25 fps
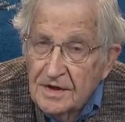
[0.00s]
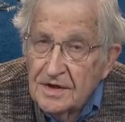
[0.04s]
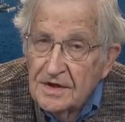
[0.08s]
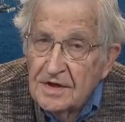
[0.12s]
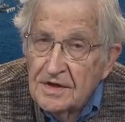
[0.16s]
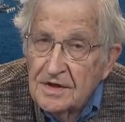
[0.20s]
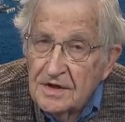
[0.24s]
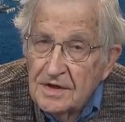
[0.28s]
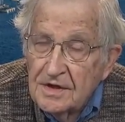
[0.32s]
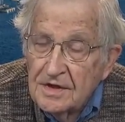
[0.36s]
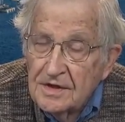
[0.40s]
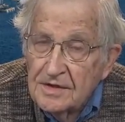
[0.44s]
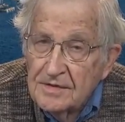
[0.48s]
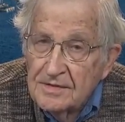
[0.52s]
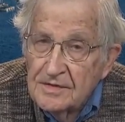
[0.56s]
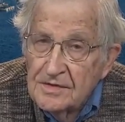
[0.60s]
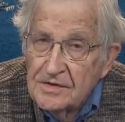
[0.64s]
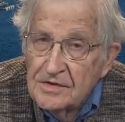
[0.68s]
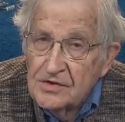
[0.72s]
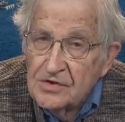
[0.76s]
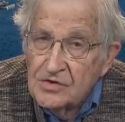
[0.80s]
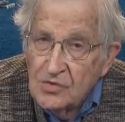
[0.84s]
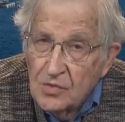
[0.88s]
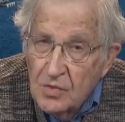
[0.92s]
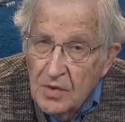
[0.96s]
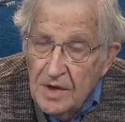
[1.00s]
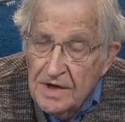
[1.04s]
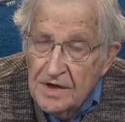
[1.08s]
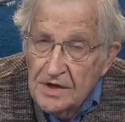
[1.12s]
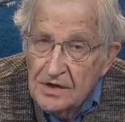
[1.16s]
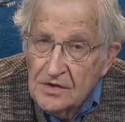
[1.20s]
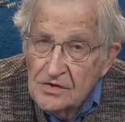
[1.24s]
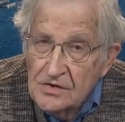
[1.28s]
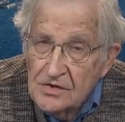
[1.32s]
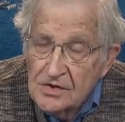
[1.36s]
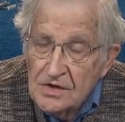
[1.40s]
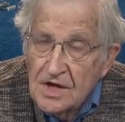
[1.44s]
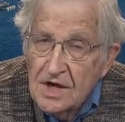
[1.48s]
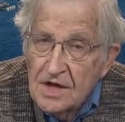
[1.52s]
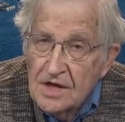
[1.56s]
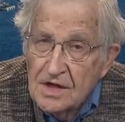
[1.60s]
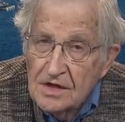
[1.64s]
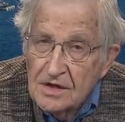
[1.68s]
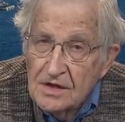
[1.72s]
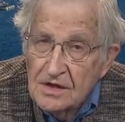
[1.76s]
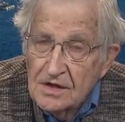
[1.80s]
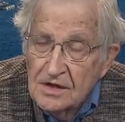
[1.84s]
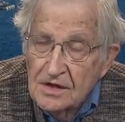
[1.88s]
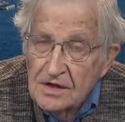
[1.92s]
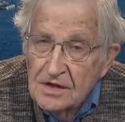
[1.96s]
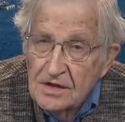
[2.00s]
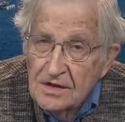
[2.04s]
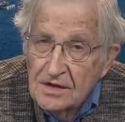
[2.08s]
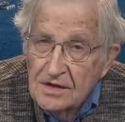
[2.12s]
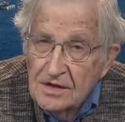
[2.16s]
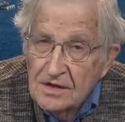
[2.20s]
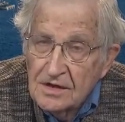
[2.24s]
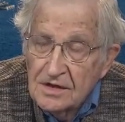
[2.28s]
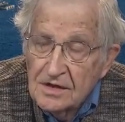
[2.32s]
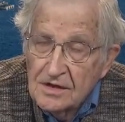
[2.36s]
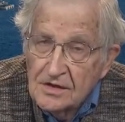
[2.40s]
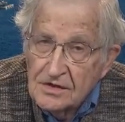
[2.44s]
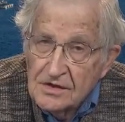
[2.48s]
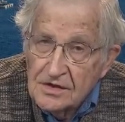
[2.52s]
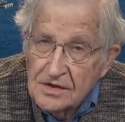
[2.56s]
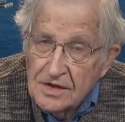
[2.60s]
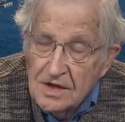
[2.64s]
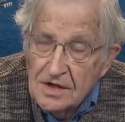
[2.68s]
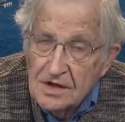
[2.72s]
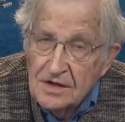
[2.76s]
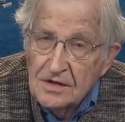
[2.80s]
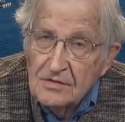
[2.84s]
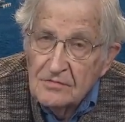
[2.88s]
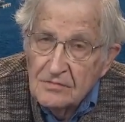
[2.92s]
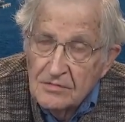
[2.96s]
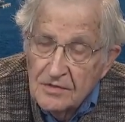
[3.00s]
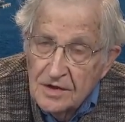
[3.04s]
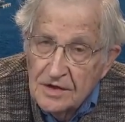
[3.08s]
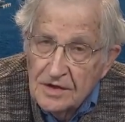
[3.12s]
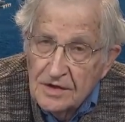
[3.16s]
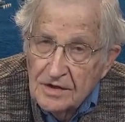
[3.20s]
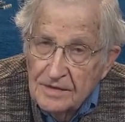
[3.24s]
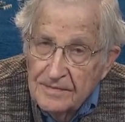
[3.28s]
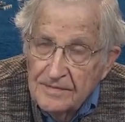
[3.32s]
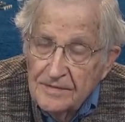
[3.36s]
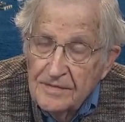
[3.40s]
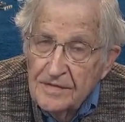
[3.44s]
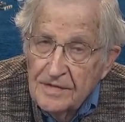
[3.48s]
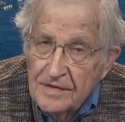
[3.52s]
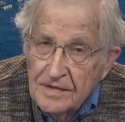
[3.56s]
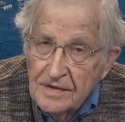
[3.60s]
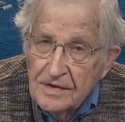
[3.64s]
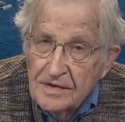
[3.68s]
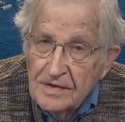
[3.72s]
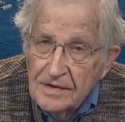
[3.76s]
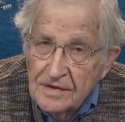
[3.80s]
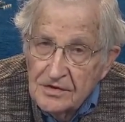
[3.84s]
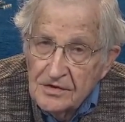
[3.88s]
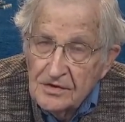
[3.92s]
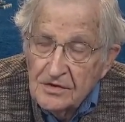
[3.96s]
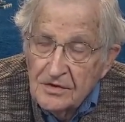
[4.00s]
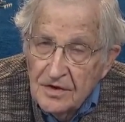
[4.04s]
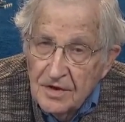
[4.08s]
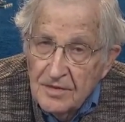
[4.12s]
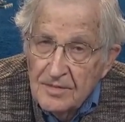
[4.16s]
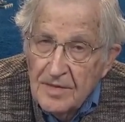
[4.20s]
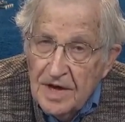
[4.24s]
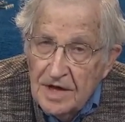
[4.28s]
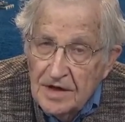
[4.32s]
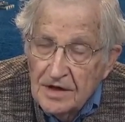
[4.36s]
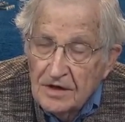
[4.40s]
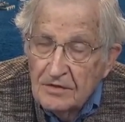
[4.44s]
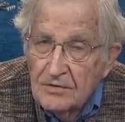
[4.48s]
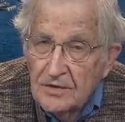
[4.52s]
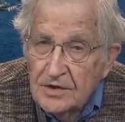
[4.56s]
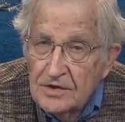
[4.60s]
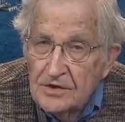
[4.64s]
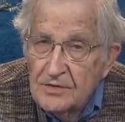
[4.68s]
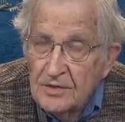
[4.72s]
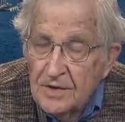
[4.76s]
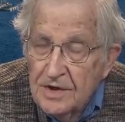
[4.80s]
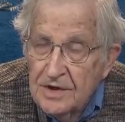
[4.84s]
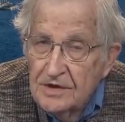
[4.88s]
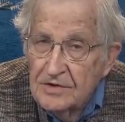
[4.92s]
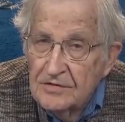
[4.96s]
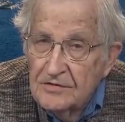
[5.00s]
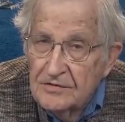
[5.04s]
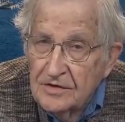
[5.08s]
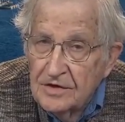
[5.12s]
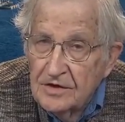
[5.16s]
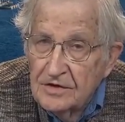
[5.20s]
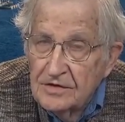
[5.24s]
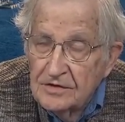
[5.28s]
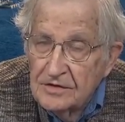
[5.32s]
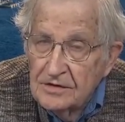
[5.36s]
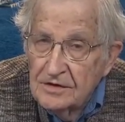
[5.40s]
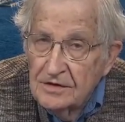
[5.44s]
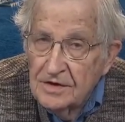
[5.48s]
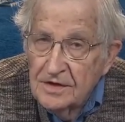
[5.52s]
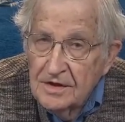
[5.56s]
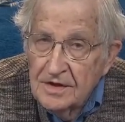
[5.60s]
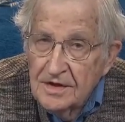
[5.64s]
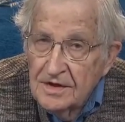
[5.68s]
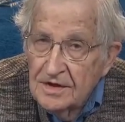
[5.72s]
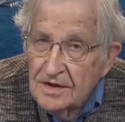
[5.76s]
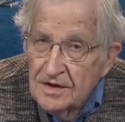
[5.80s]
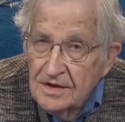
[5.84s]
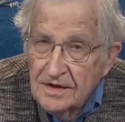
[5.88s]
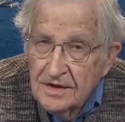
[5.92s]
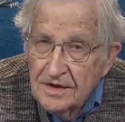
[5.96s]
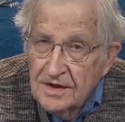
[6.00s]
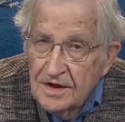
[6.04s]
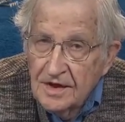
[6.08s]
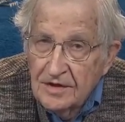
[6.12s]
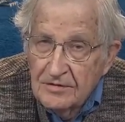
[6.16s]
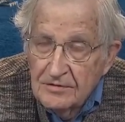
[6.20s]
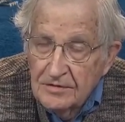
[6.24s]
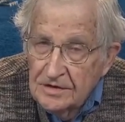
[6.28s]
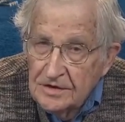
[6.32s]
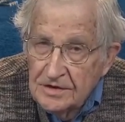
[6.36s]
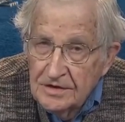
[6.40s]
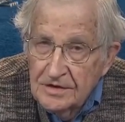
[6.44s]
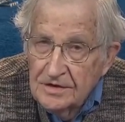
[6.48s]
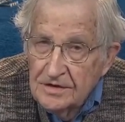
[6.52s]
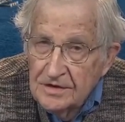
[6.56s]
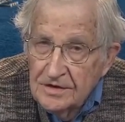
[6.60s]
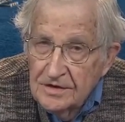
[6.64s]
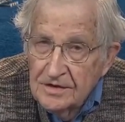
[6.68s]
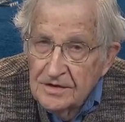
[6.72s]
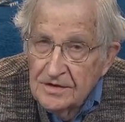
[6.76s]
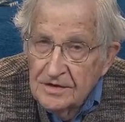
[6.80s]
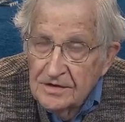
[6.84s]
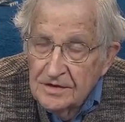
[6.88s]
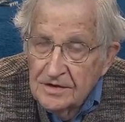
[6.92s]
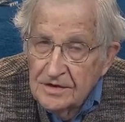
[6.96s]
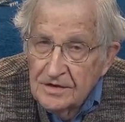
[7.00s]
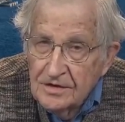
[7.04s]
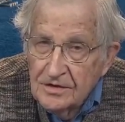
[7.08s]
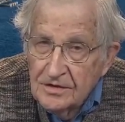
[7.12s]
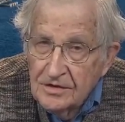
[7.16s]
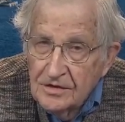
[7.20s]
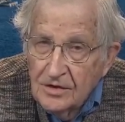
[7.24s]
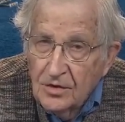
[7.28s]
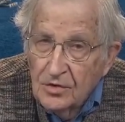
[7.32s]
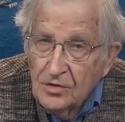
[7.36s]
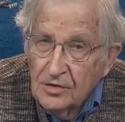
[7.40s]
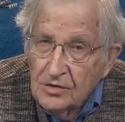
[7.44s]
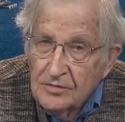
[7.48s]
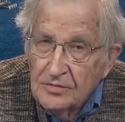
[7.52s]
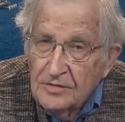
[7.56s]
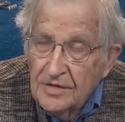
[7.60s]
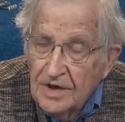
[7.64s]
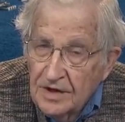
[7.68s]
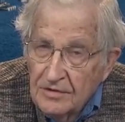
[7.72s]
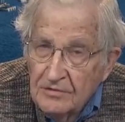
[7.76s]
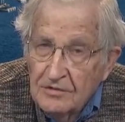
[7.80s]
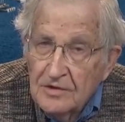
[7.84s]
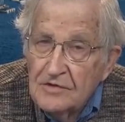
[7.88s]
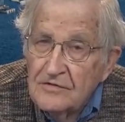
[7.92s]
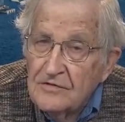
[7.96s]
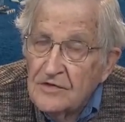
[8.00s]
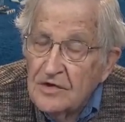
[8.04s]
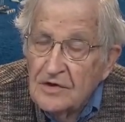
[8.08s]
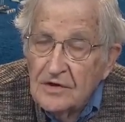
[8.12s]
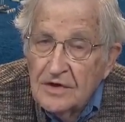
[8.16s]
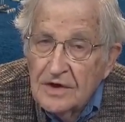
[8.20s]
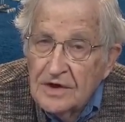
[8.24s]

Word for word: in a swing state, a state where it's going to matter which way you vote, I would vote